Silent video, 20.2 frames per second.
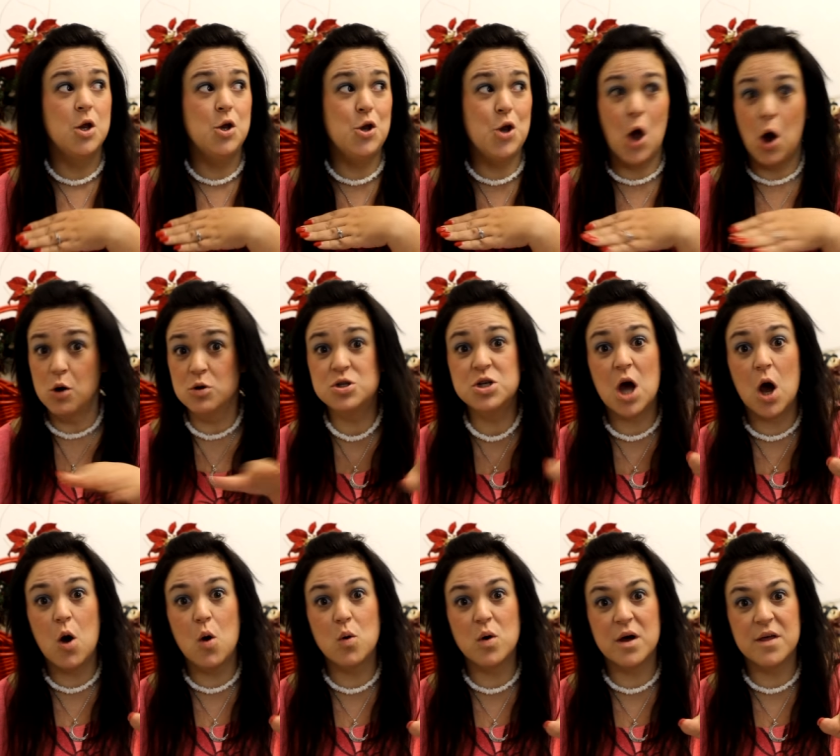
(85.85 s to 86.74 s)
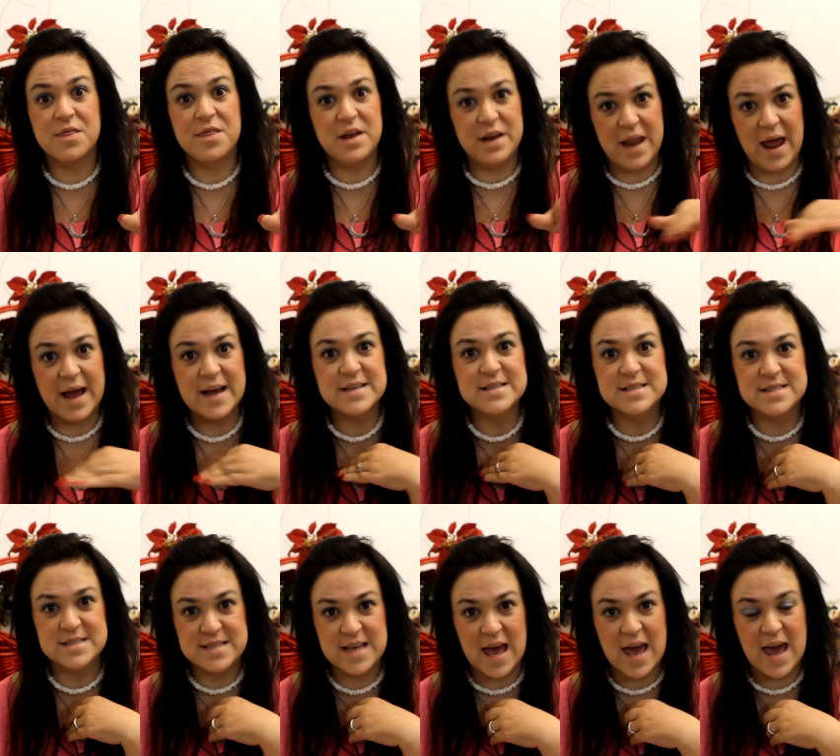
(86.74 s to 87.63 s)
No joke, the
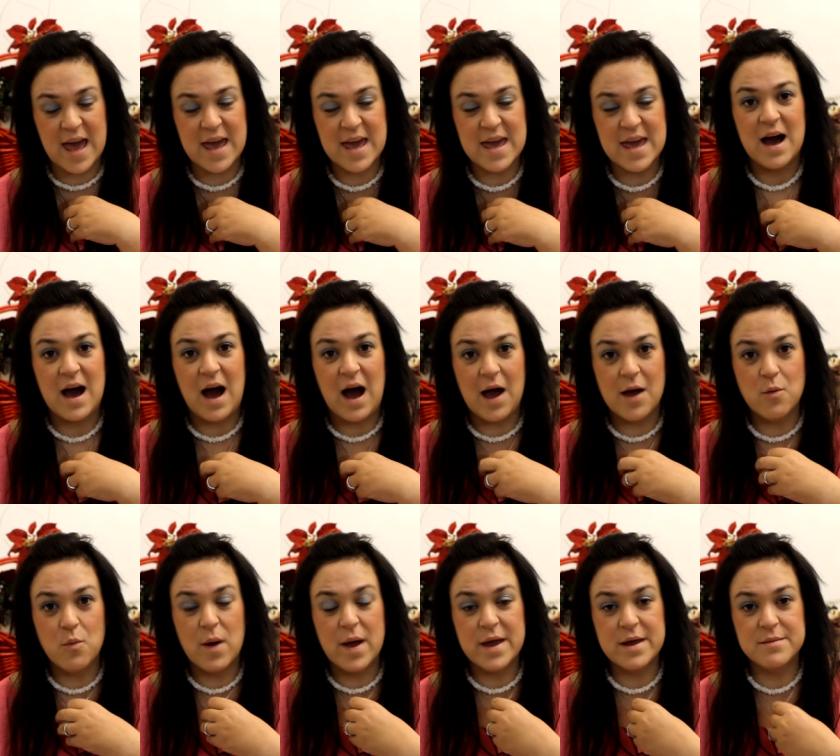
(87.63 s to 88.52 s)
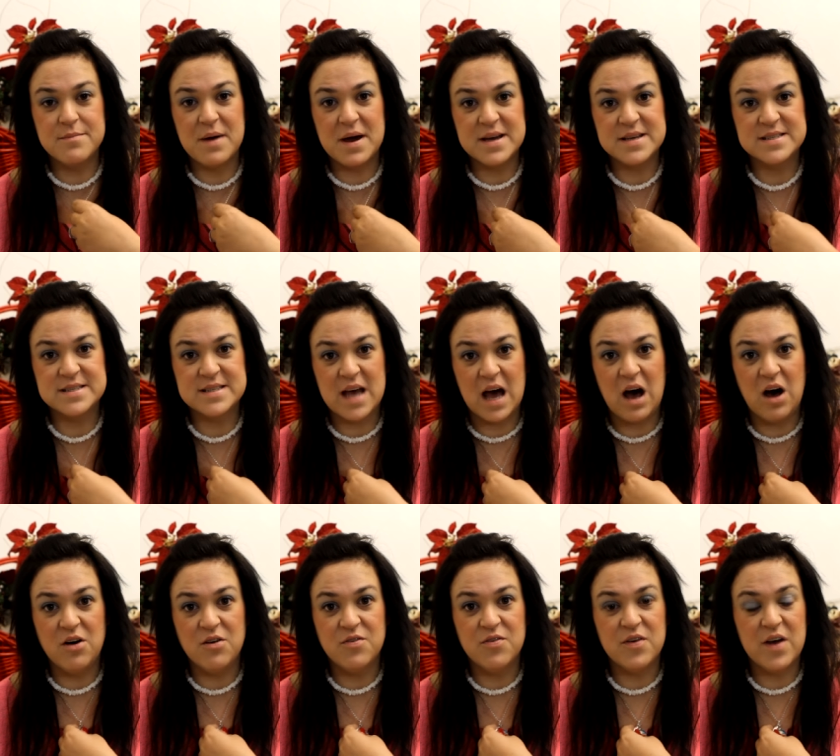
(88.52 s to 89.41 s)
next day I weighed
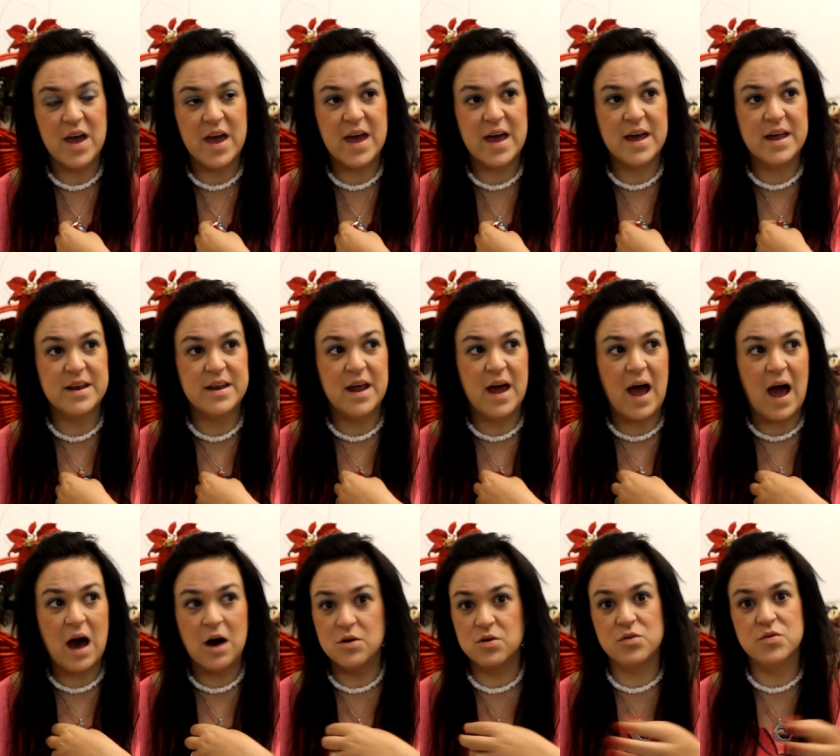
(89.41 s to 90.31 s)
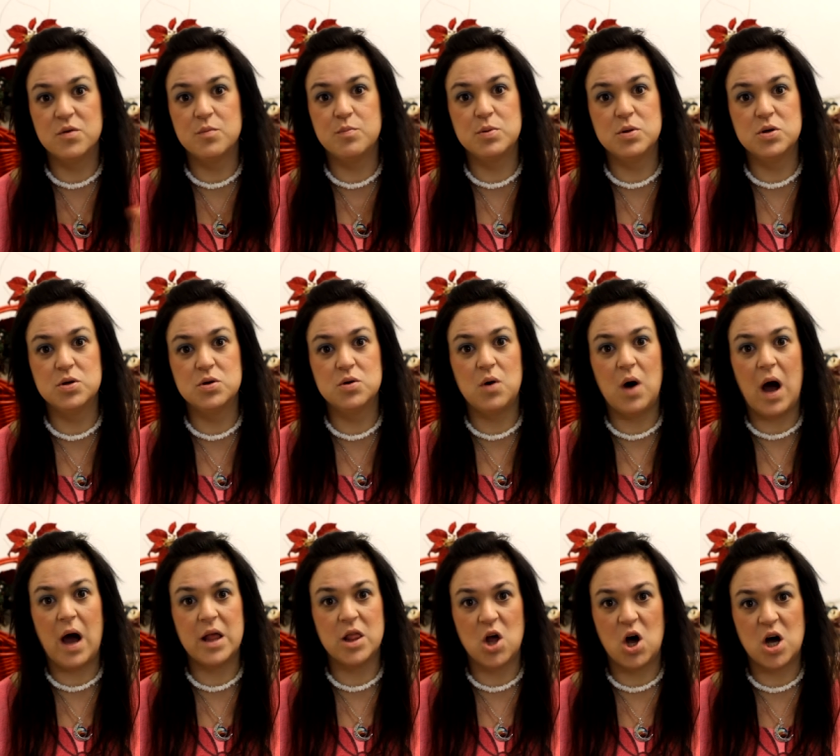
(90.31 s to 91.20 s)
myself and out of the blue
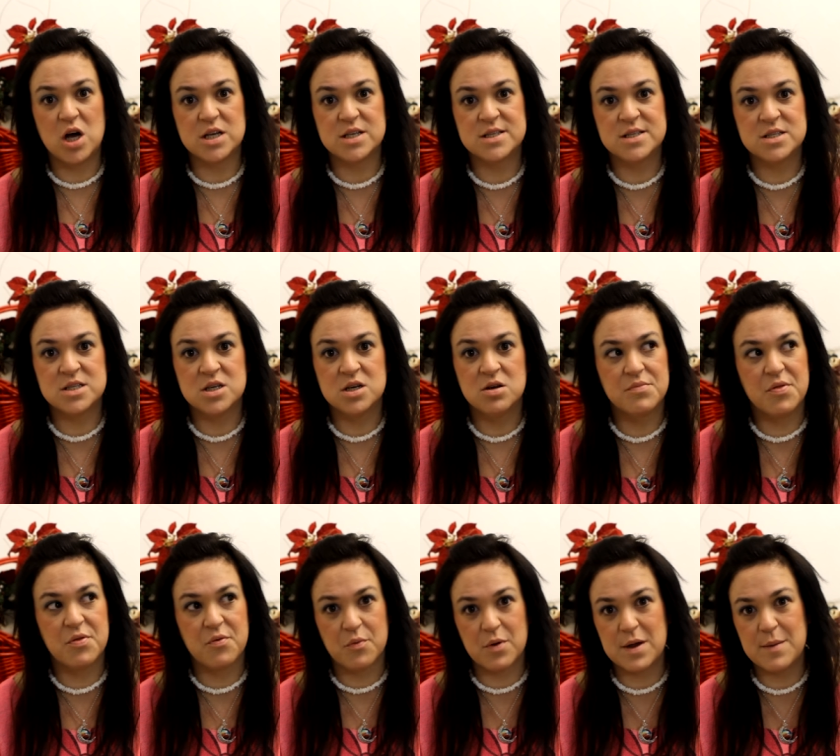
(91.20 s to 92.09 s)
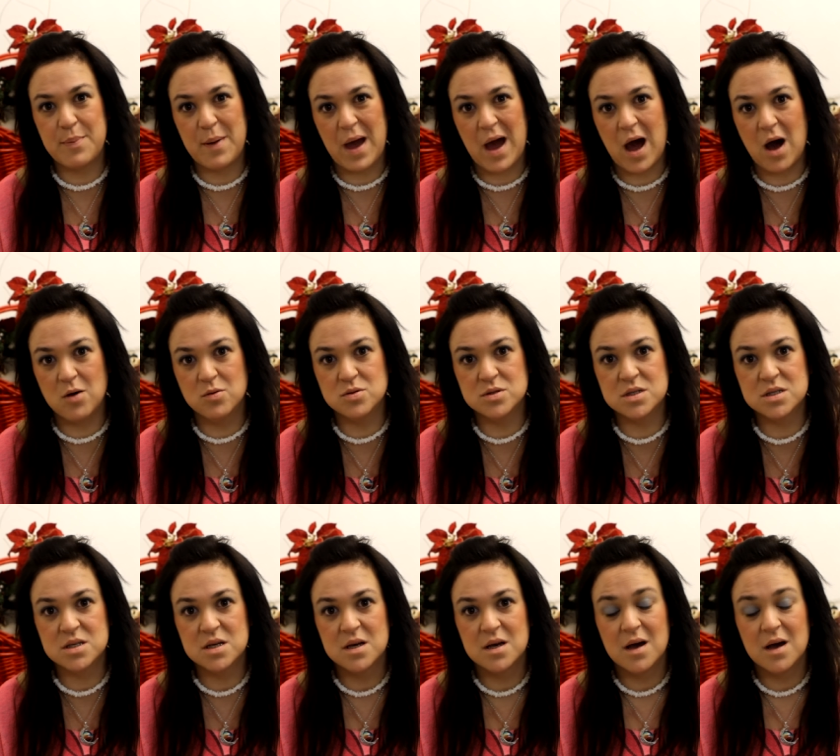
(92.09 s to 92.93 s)
I lost three pounds.